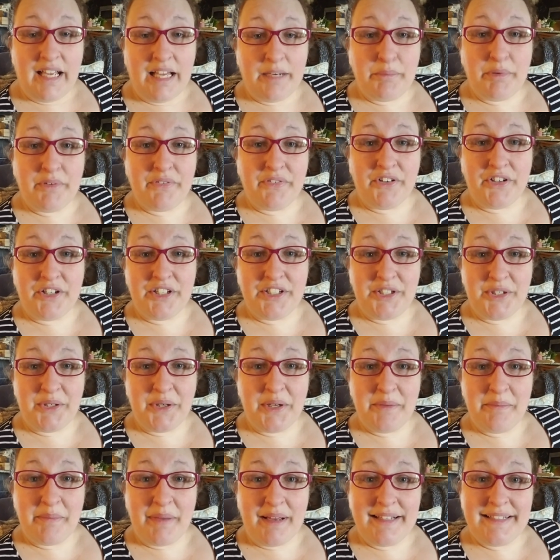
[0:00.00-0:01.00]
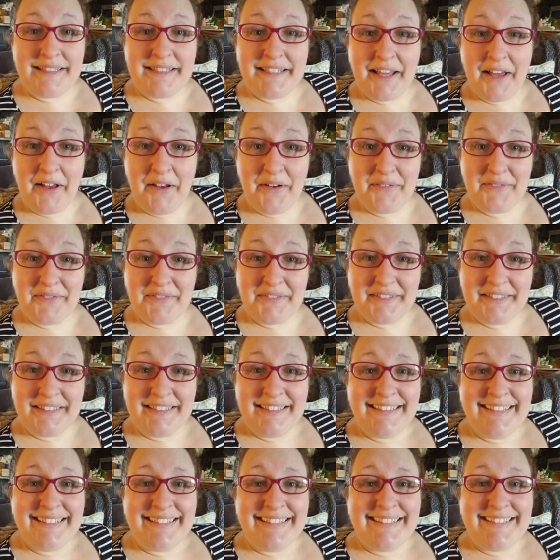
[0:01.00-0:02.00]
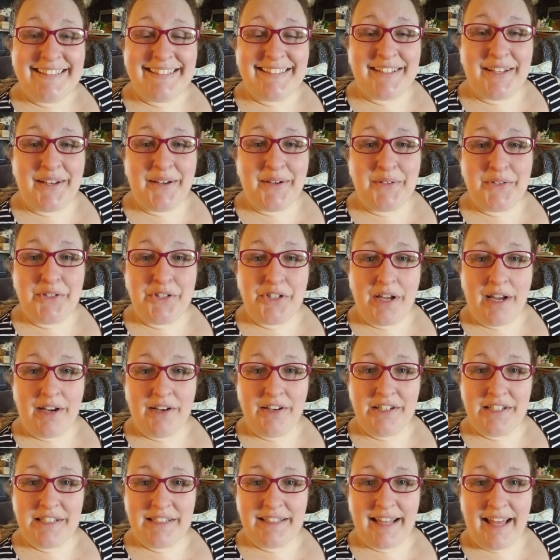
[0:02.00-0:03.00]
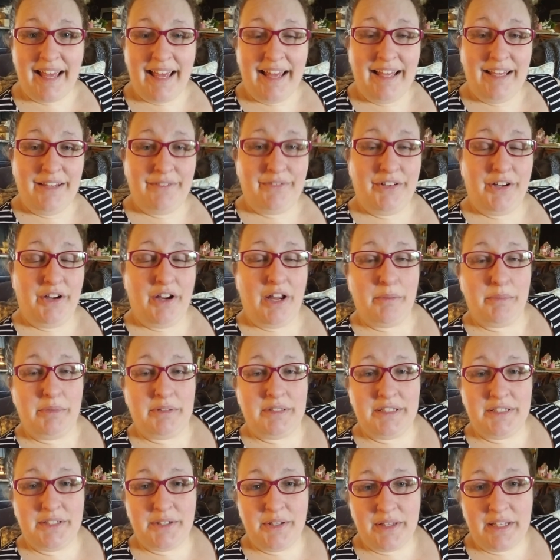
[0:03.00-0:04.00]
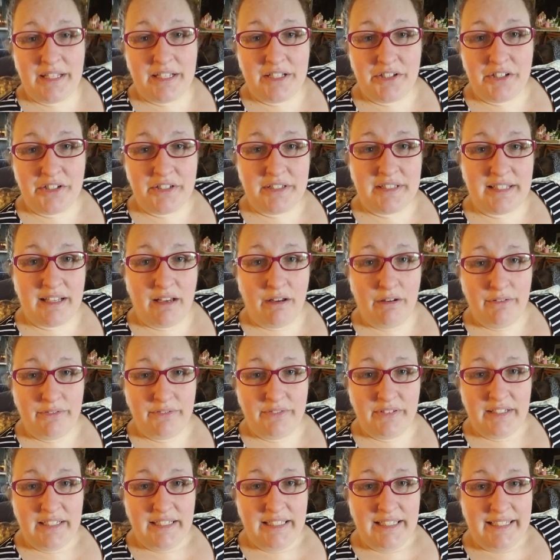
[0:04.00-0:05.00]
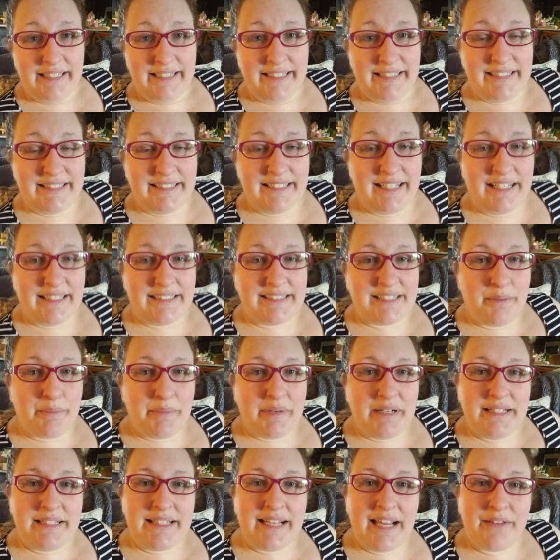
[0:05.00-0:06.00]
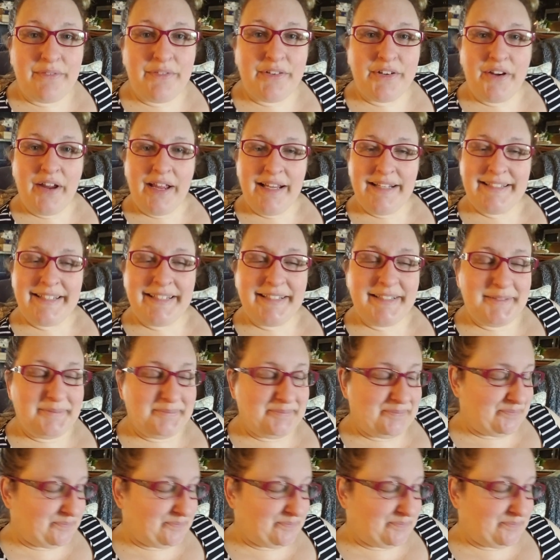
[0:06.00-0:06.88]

prefer to do it myself. So cherish that if you're able to do things yourself. It's not something to take for granted.